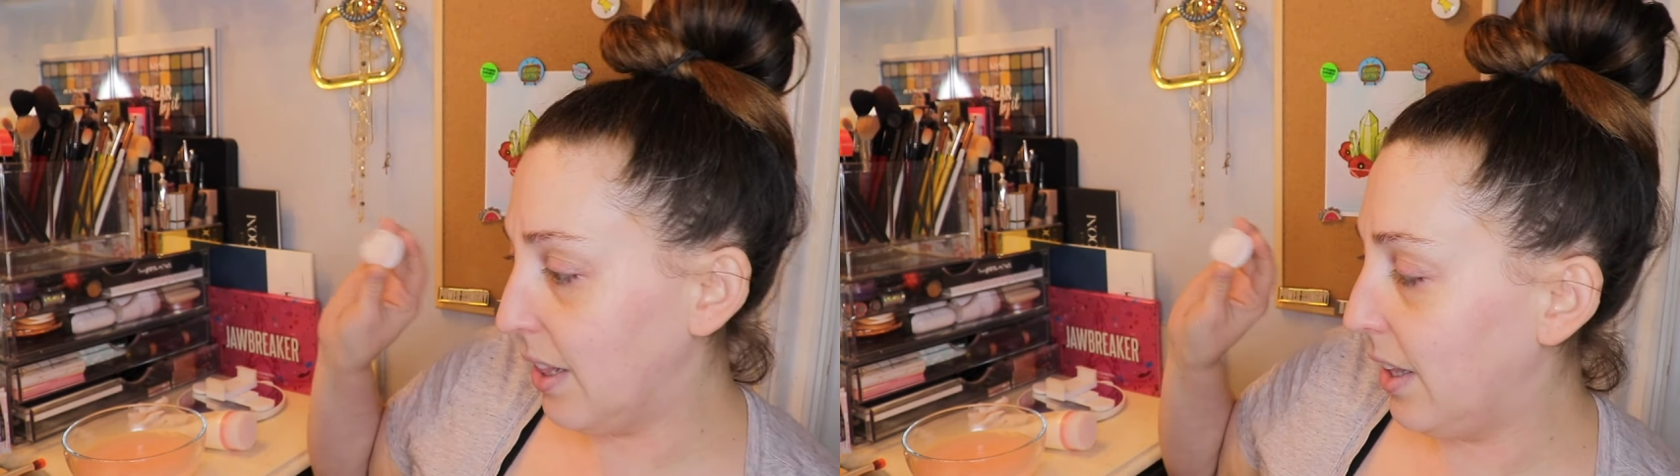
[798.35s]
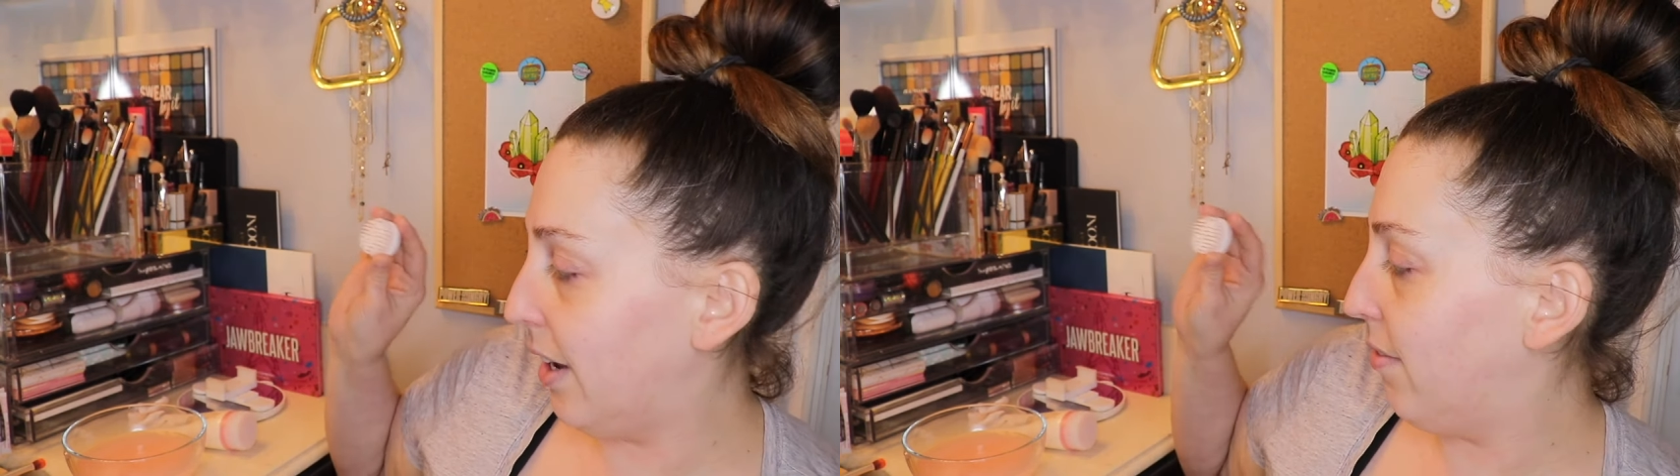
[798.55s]

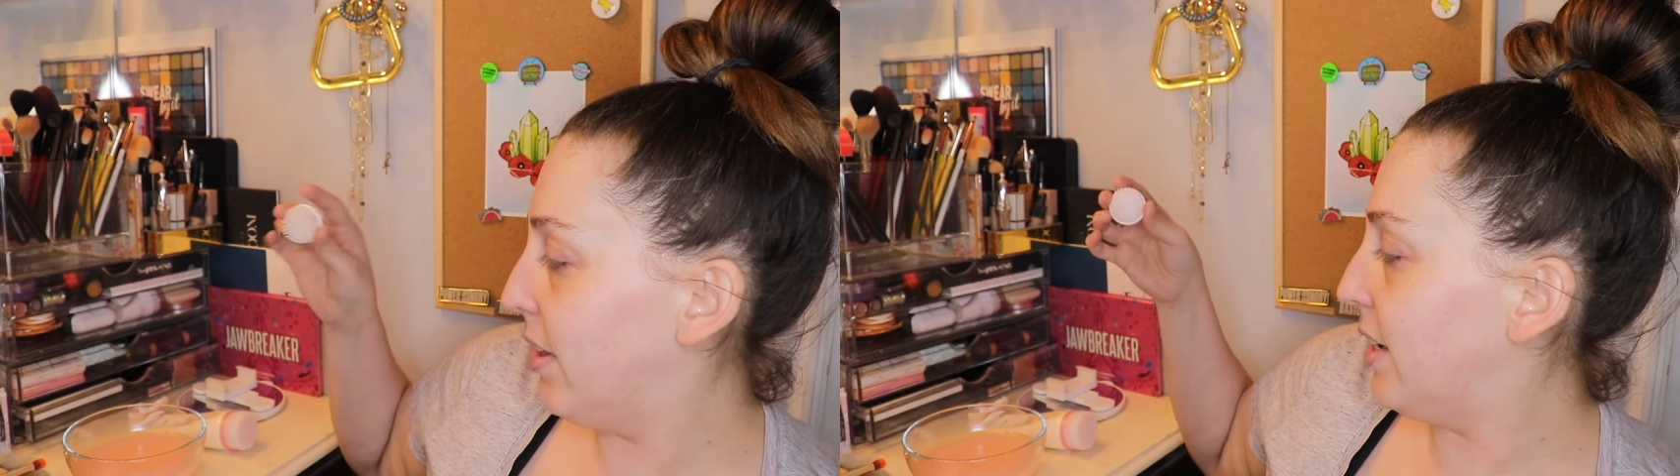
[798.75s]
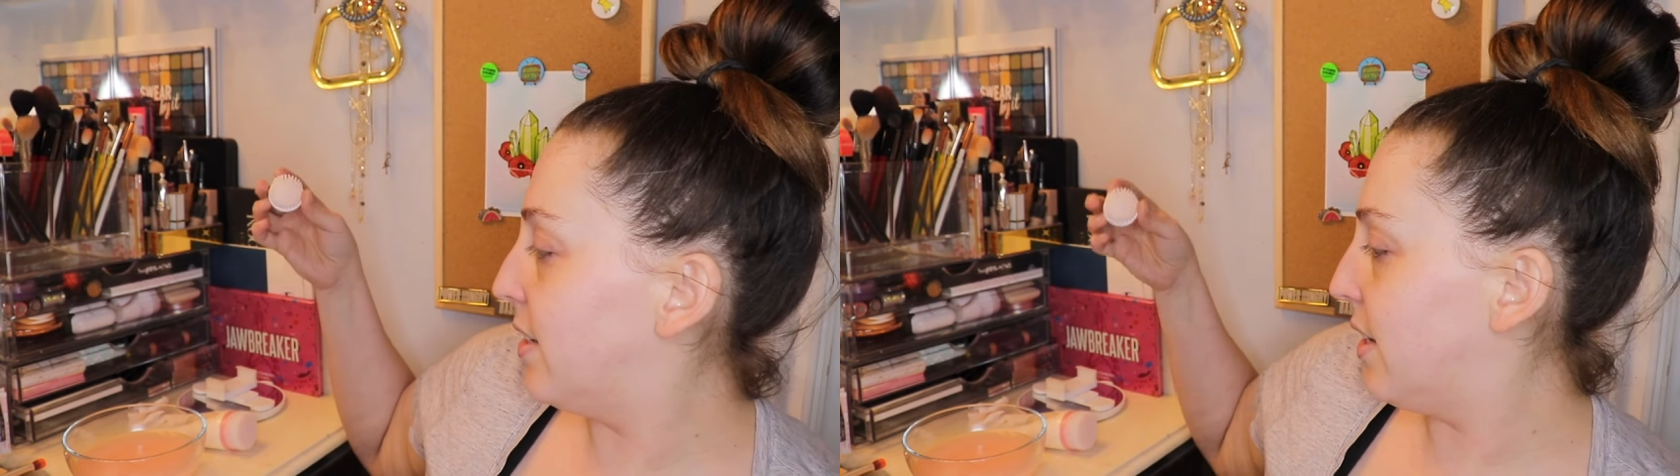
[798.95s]
leave
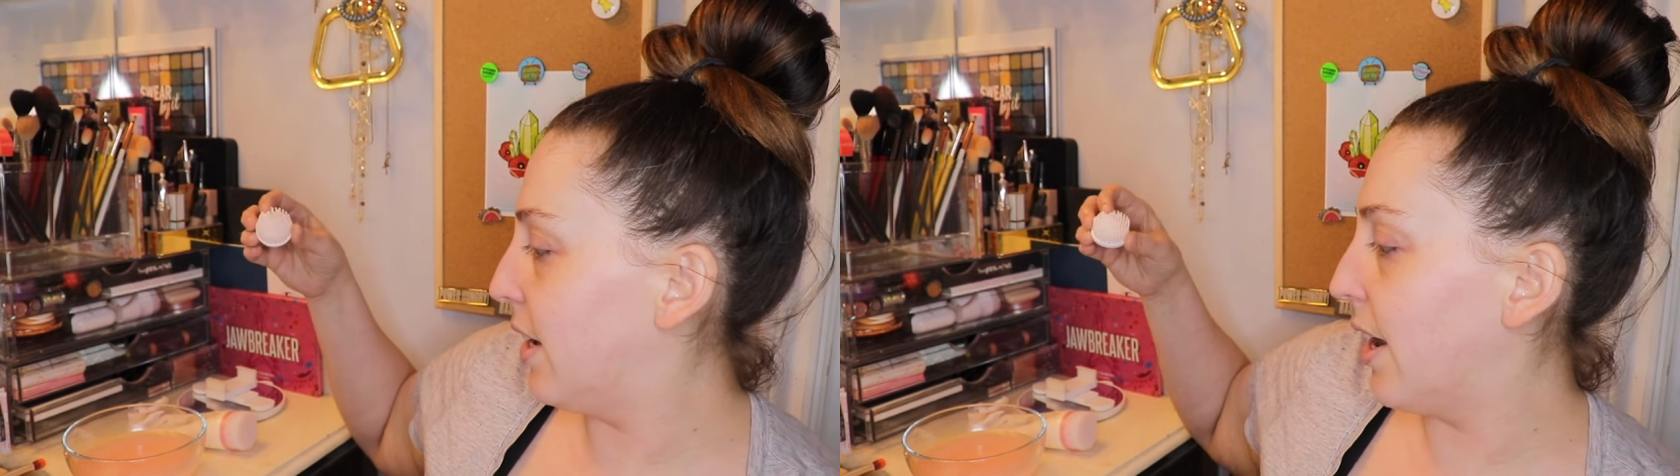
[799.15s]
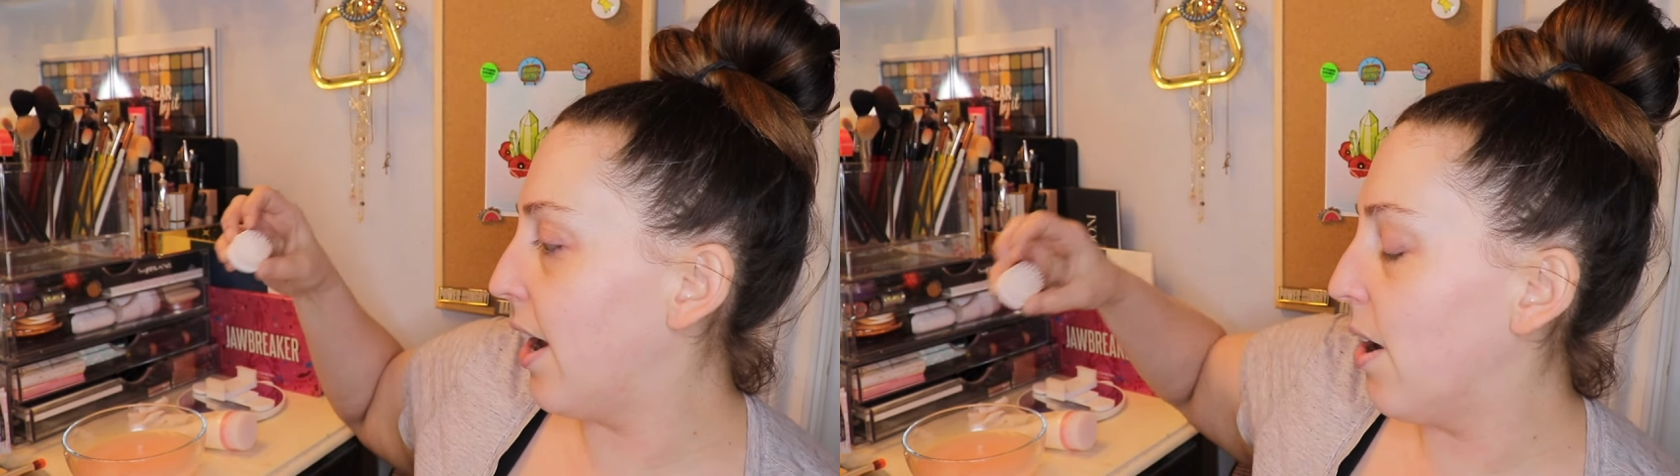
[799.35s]
these
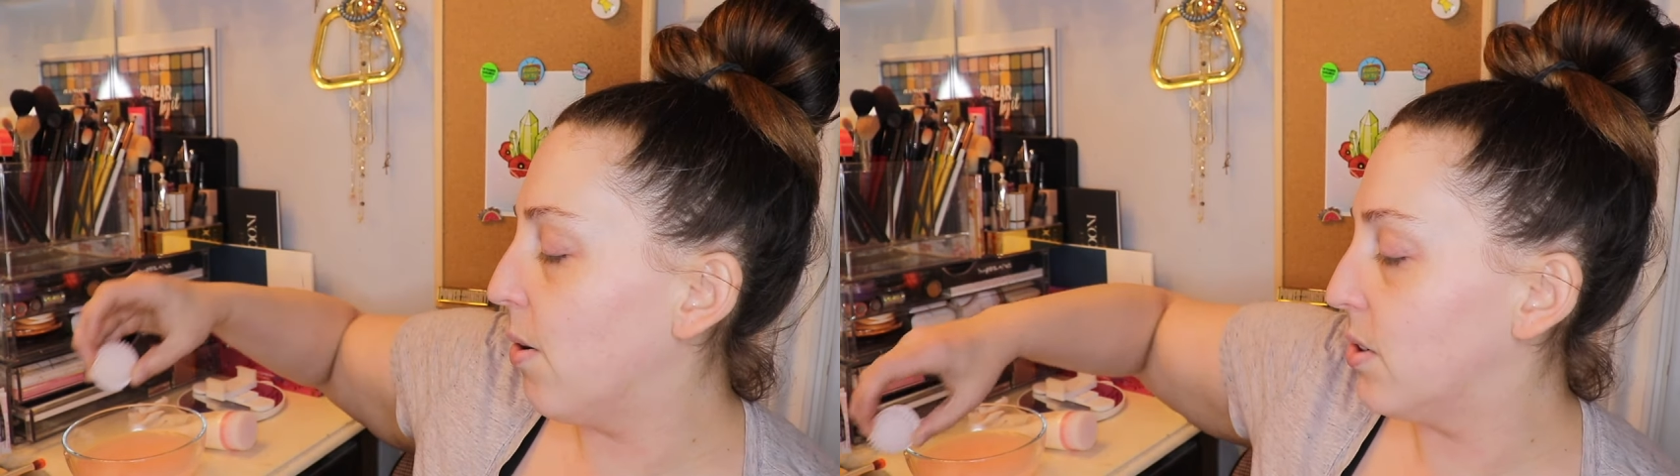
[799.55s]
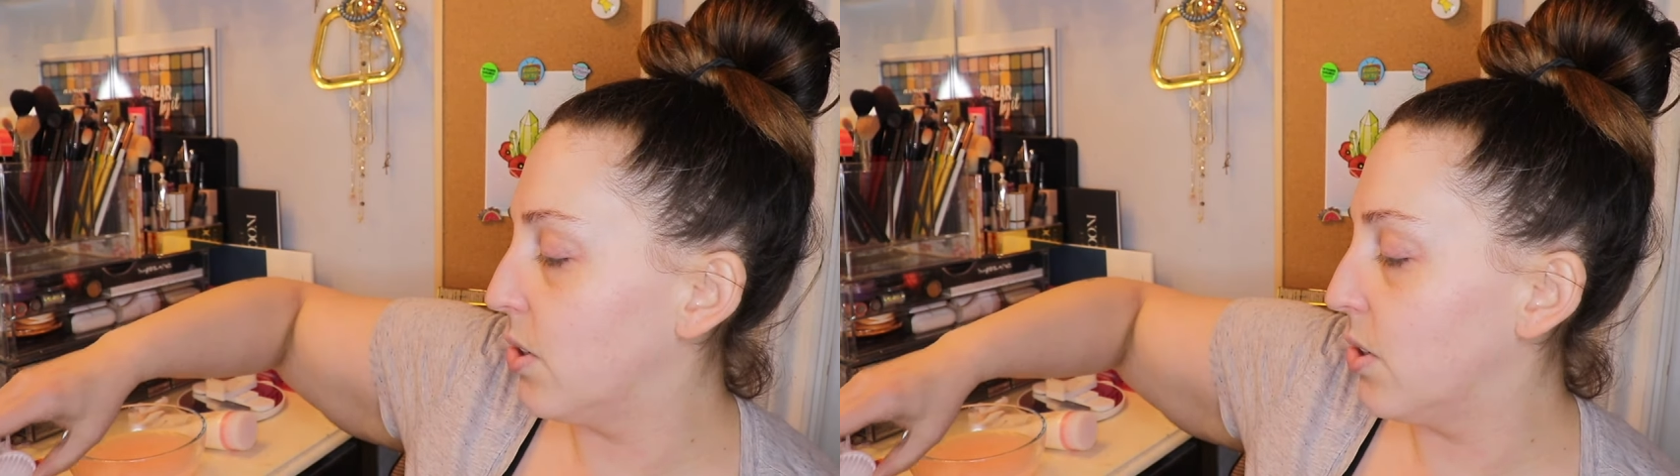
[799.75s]
sitting out